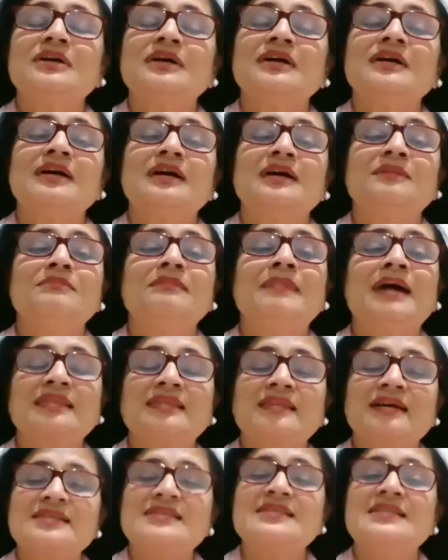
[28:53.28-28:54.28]

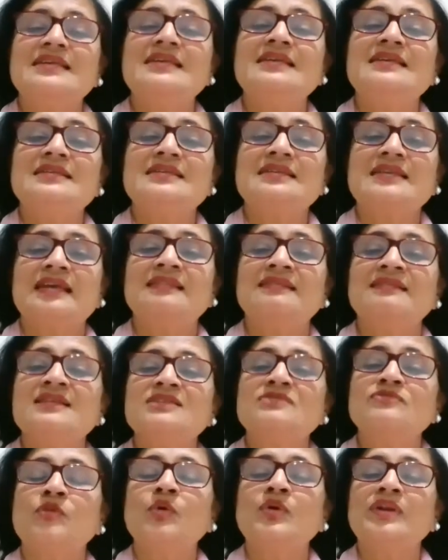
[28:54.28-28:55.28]
Mata sees in
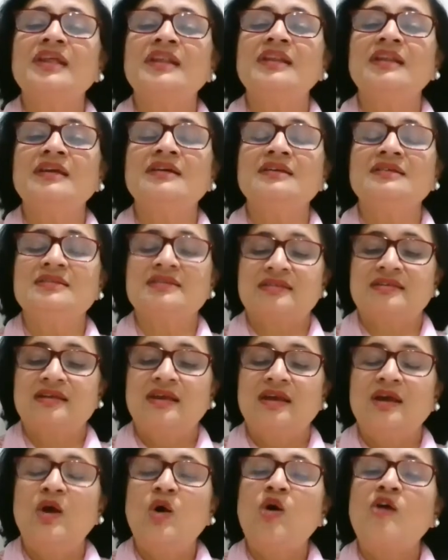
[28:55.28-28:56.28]
this 14 years
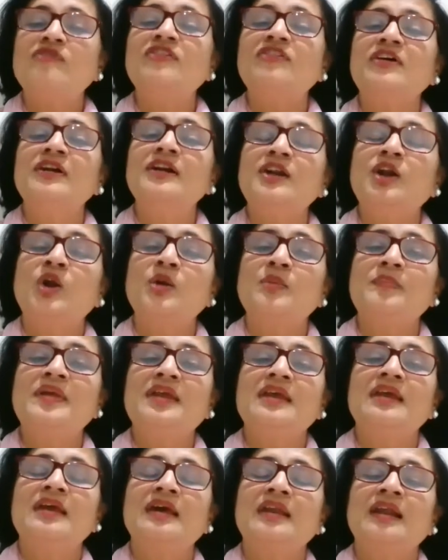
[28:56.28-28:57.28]
of her not
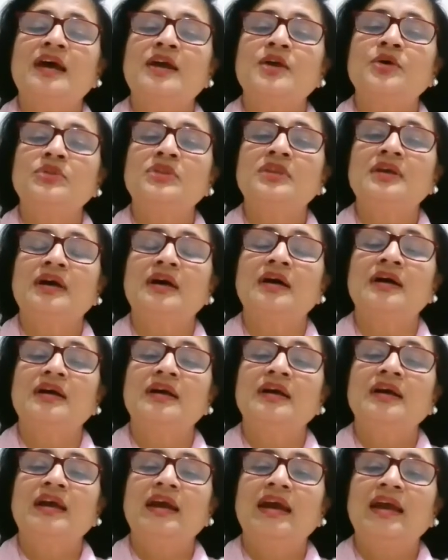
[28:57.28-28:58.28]
being in Ayodhya,
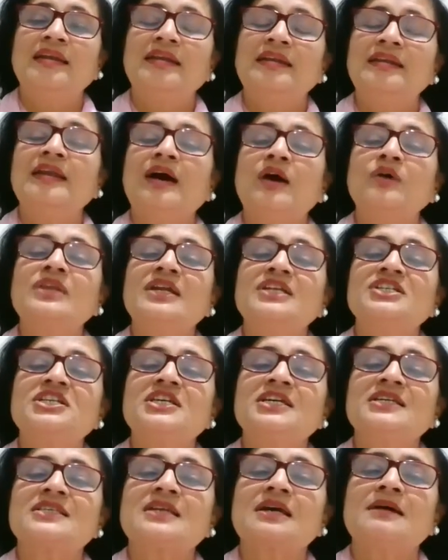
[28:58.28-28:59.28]
and now that
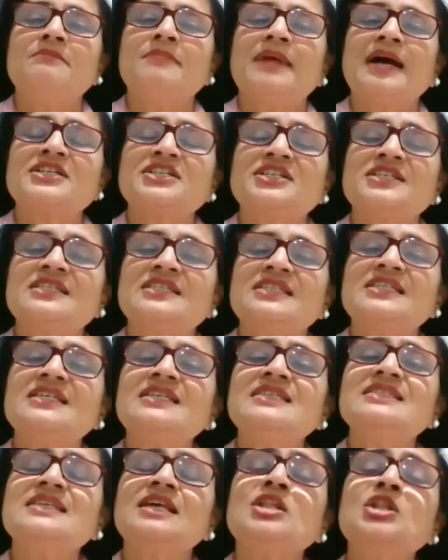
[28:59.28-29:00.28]
she has come back, she
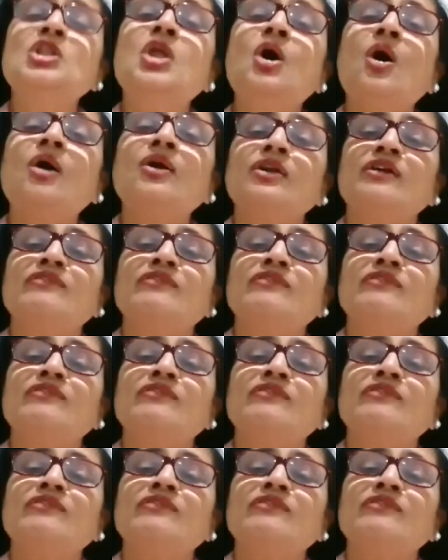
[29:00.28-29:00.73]
sees a lot